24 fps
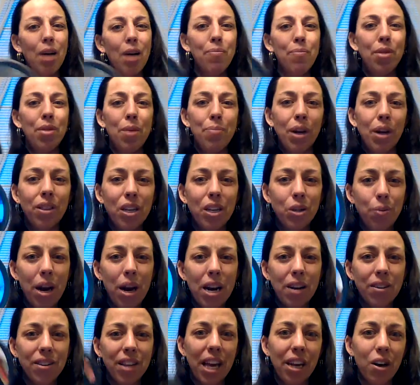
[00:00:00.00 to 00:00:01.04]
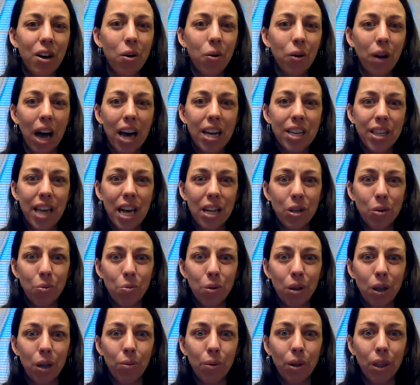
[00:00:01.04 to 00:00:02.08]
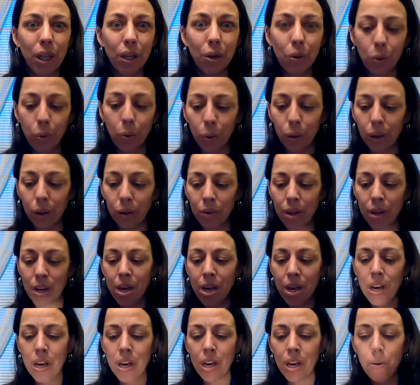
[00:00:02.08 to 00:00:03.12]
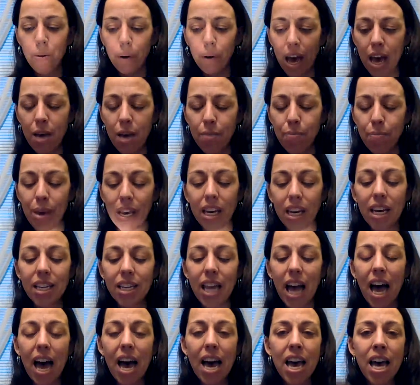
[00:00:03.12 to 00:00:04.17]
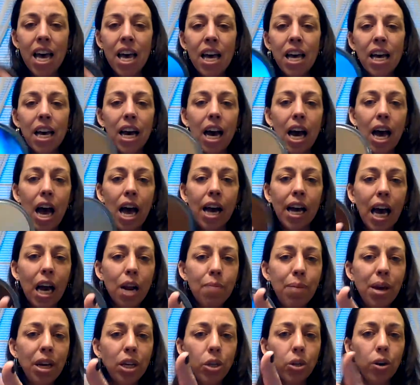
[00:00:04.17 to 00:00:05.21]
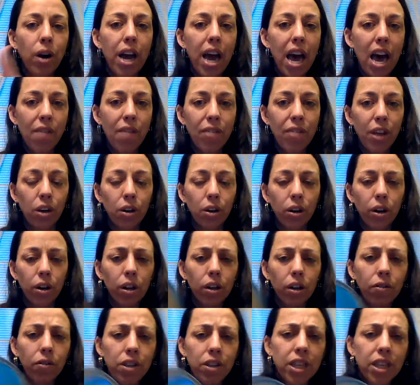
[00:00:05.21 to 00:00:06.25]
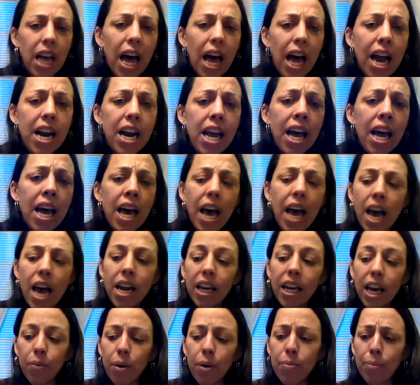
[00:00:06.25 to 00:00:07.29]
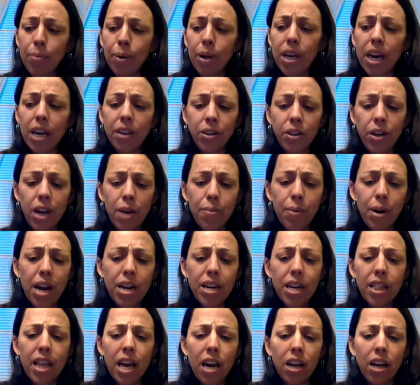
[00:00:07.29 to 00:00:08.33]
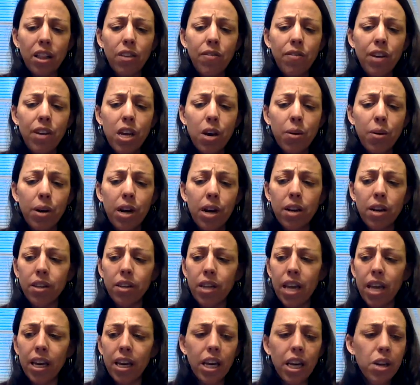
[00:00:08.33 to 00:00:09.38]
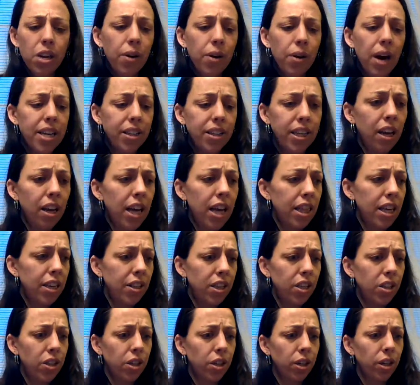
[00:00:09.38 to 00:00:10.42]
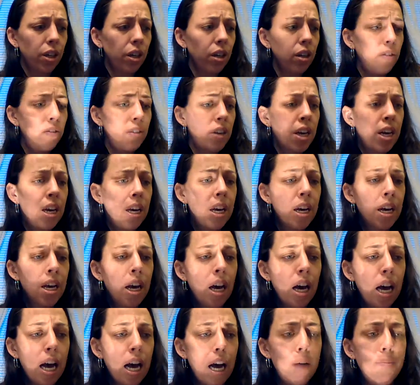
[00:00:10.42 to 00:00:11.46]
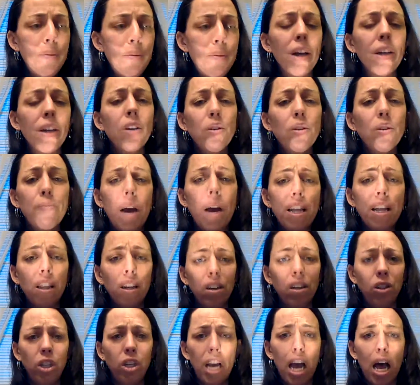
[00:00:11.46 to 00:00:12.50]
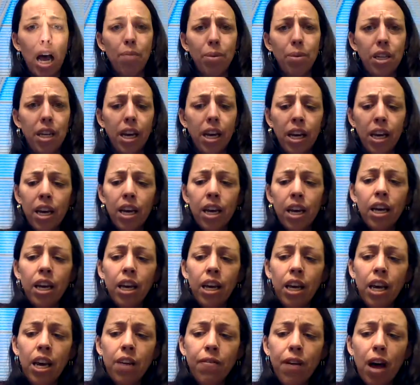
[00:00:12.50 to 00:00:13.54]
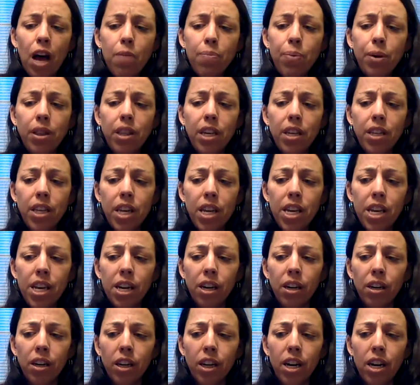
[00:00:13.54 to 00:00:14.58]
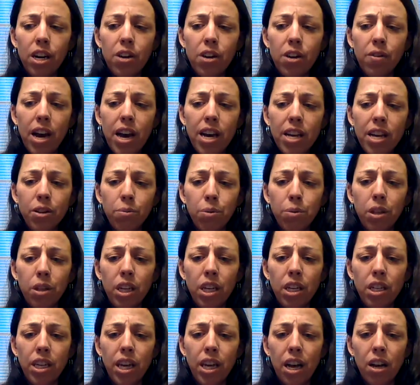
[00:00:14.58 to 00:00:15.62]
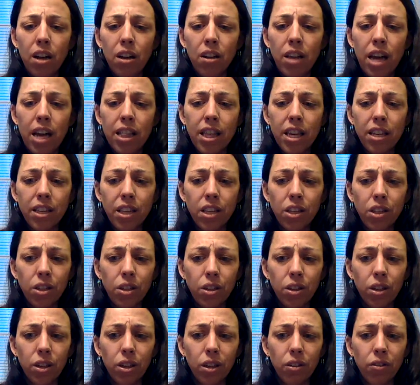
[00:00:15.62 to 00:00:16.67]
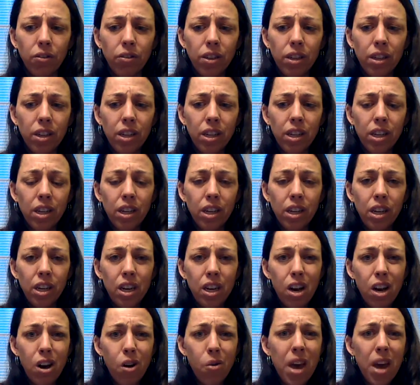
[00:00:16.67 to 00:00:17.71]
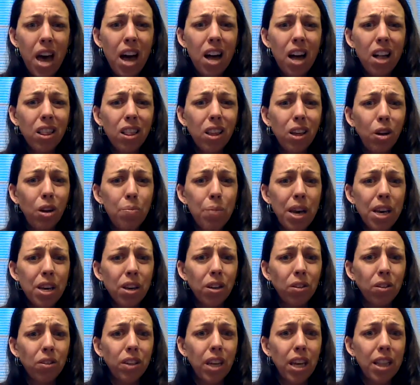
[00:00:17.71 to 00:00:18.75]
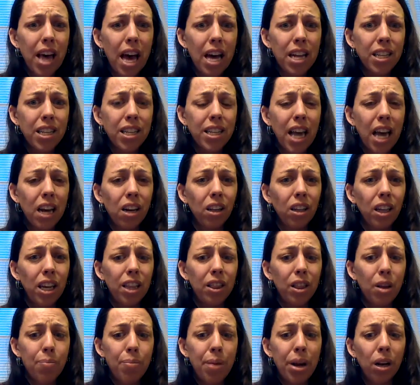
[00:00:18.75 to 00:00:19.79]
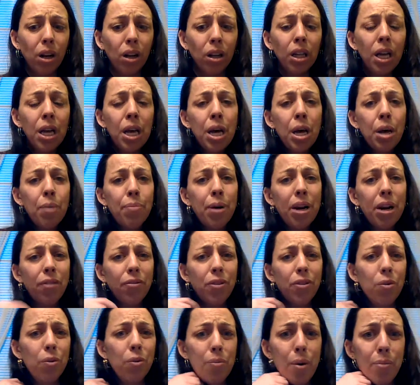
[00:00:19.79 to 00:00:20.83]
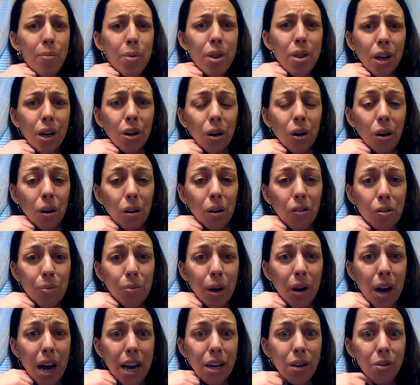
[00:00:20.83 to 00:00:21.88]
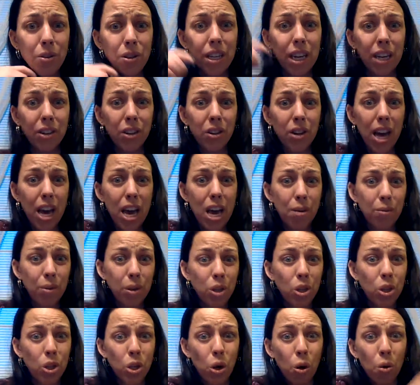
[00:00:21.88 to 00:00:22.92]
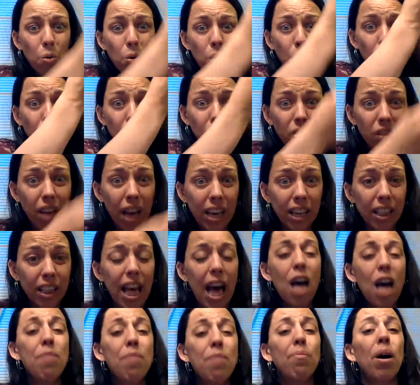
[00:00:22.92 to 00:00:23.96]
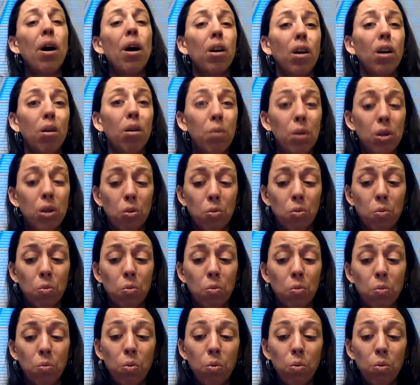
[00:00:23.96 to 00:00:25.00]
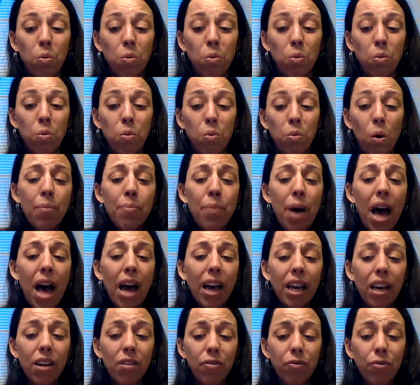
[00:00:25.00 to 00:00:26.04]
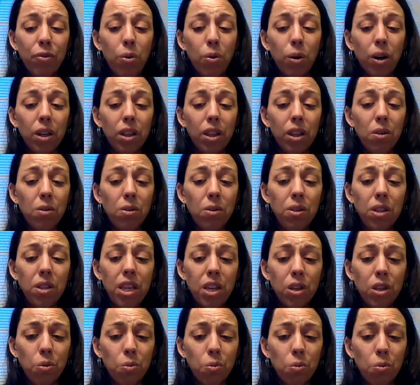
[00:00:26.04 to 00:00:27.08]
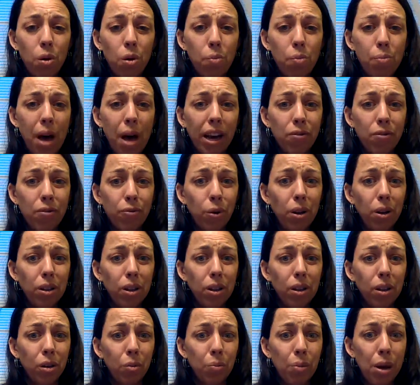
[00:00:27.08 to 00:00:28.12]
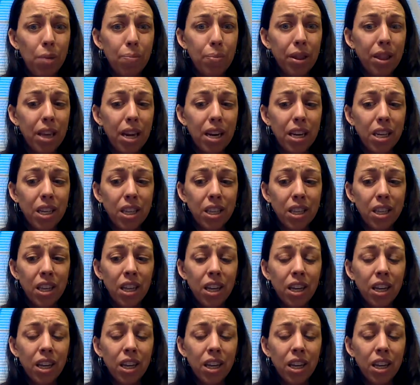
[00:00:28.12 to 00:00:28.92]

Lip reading: mirror this way and I was like, oh guys, that's really, really cool. Okay, because I got to make sure I have the curved side. And again, remember yesterday when I did that on the video and I was like, can you guys tell that this is curved? I'll use my little chapstick. If I put this in here, can you guys really tell that this is curved? Oh yeah, a little bit. You'll see that settle in the middle. But if you remember the curved mirror I used yesterday, it was so curved, like that marker was rolling back and forth. You see this roll back and forth a little bit, but then it just,